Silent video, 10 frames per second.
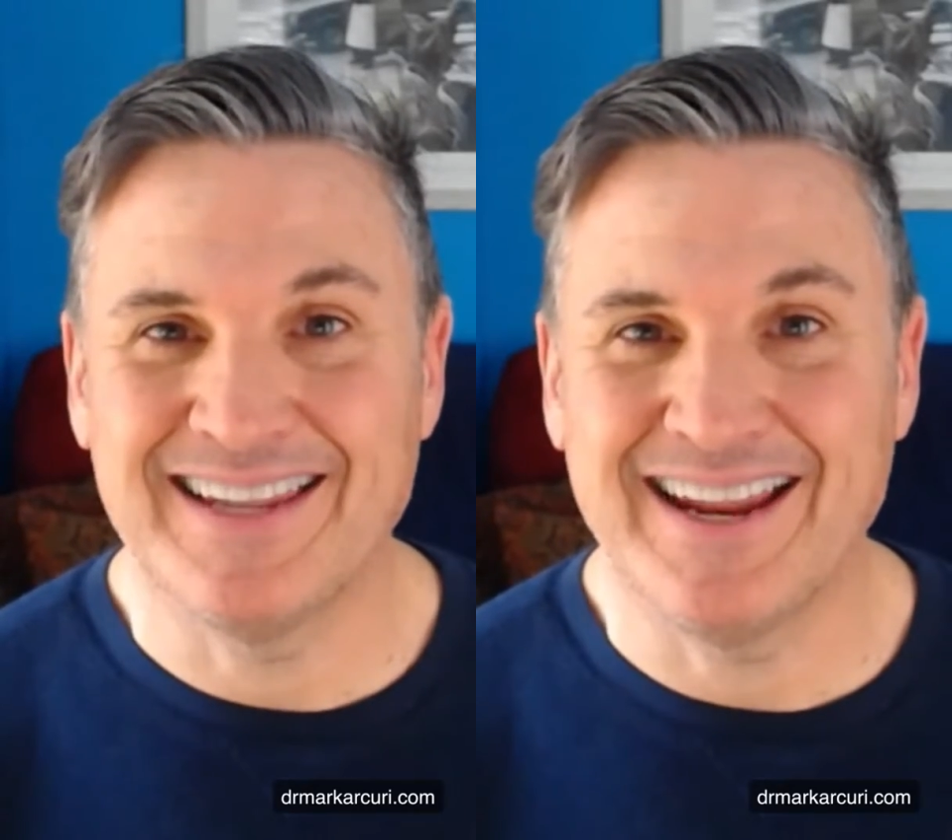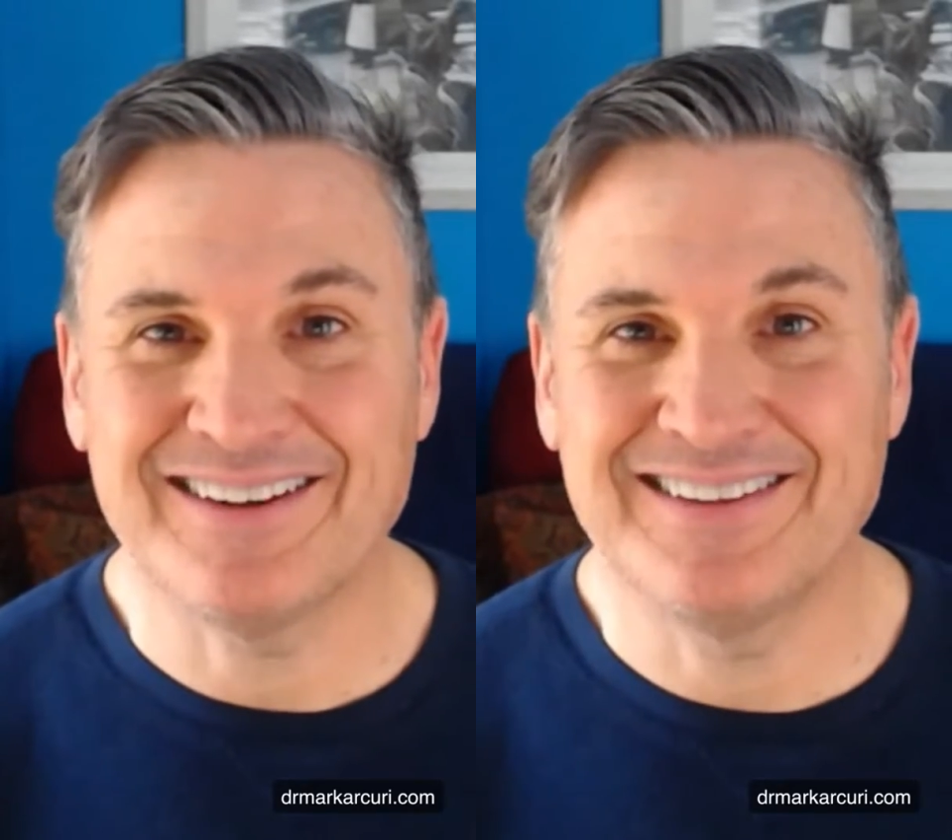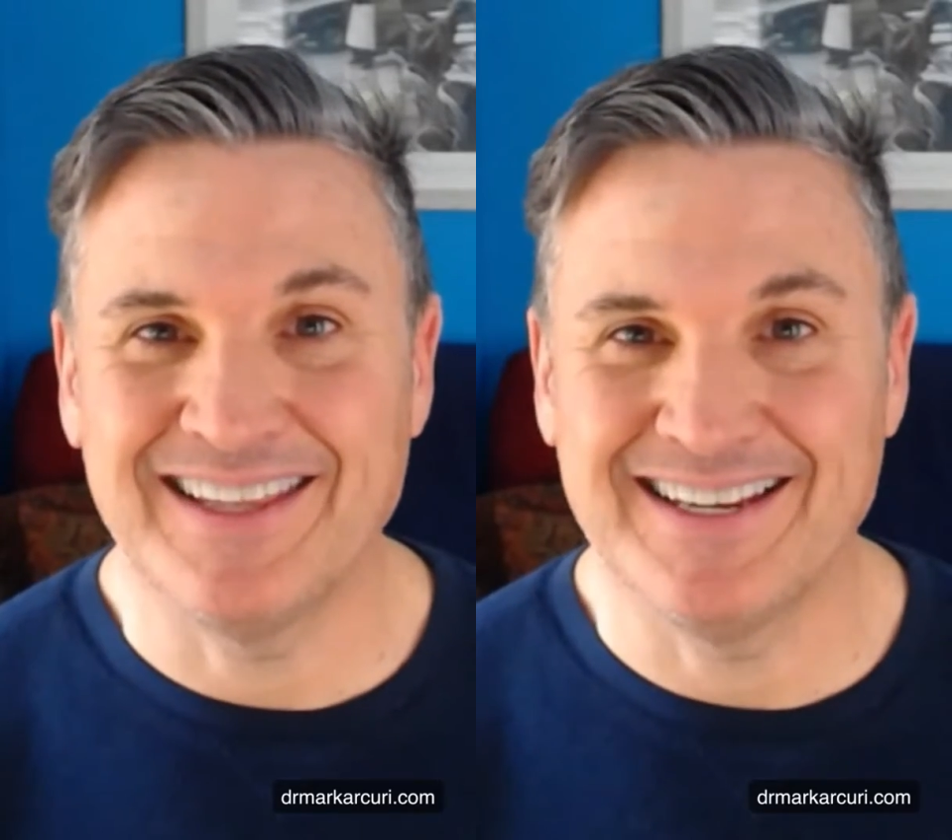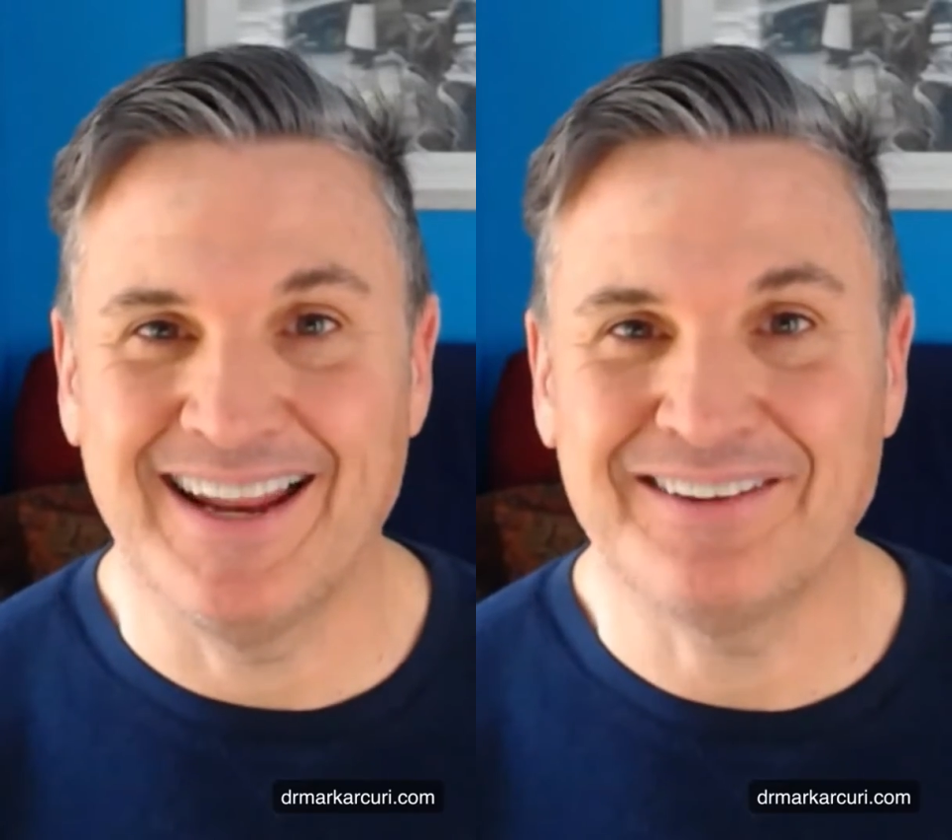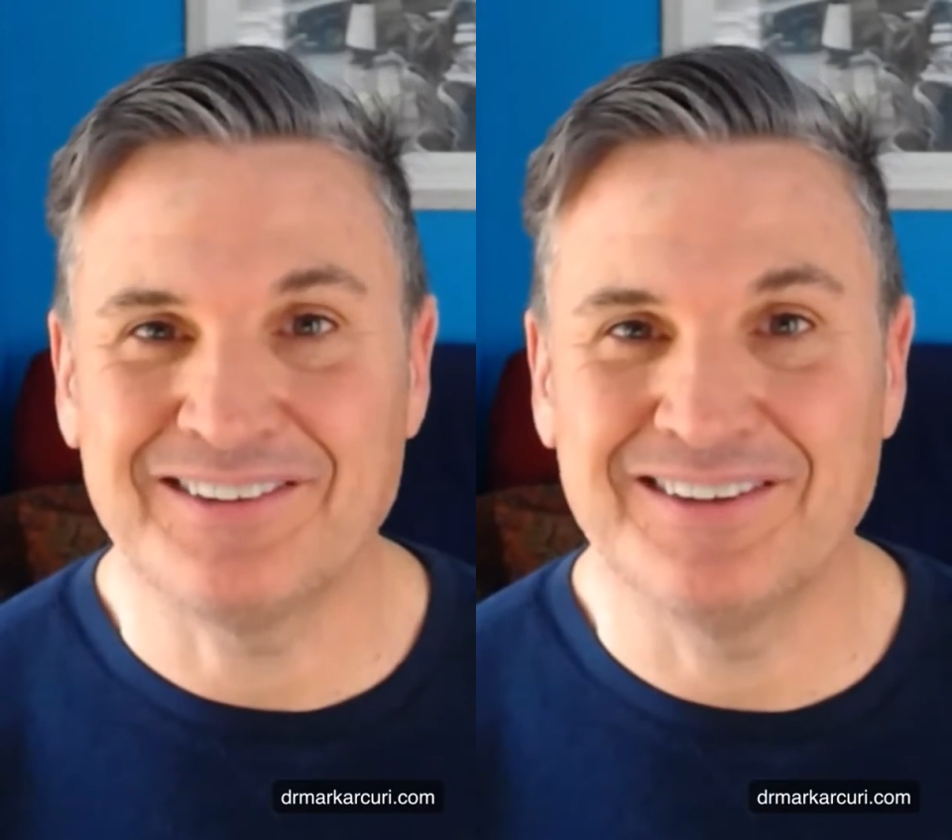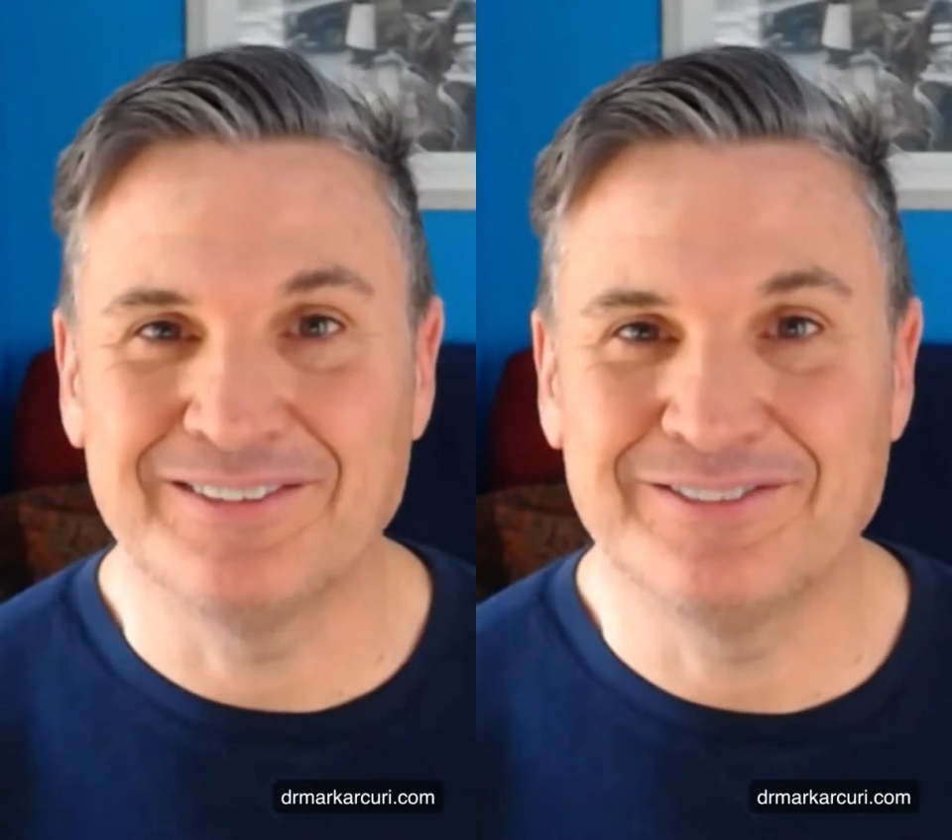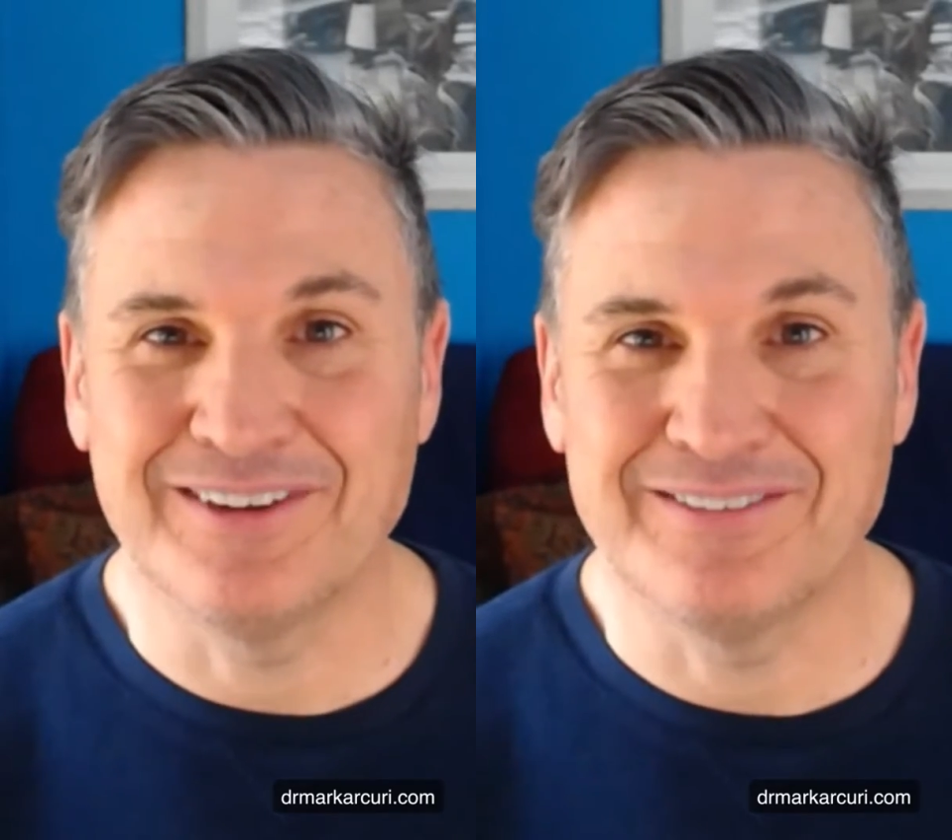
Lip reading: the connection of